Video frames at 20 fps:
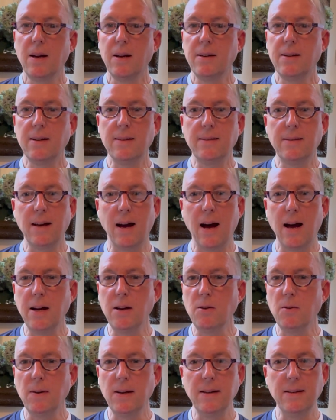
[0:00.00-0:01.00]

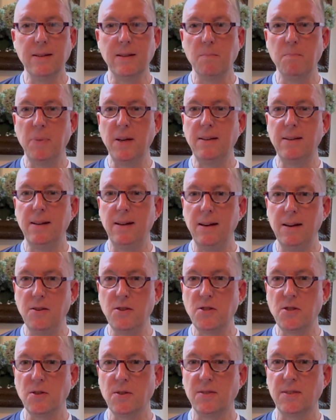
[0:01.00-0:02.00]
desiring to be
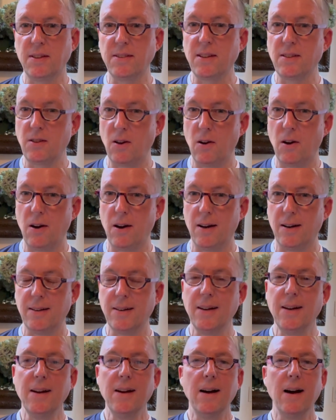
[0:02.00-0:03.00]
teachers of the law,
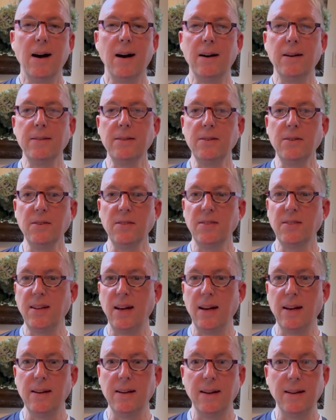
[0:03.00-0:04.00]

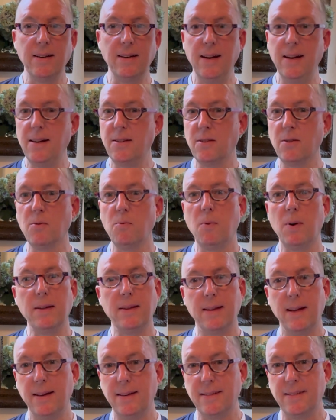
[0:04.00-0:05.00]
understanding neither
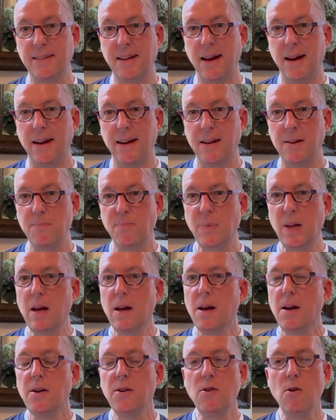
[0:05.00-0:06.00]
what they say,
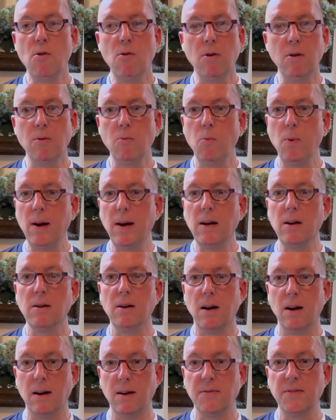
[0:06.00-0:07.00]
nor
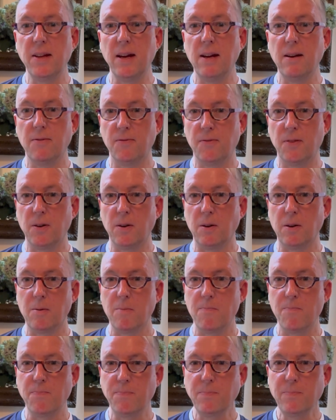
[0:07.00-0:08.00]
whereof they
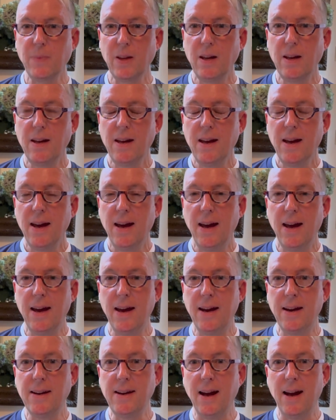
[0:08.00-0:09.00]
affirm.
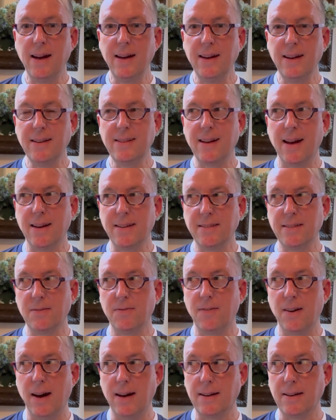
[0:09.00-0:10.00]
And I can
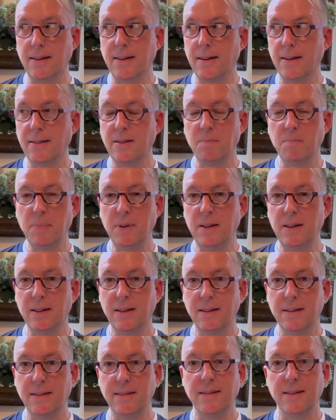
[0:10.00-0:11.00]
testify to this
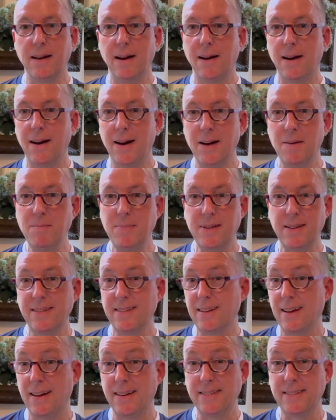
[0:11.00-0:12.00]
because I'm
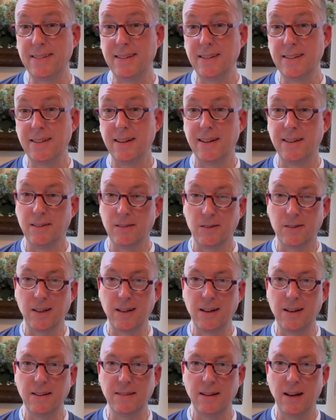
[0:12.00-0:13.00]
dyslexic and
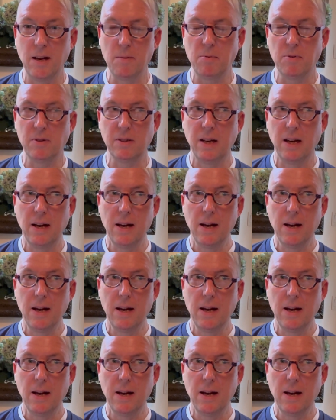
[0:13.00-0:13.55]
learning disabled,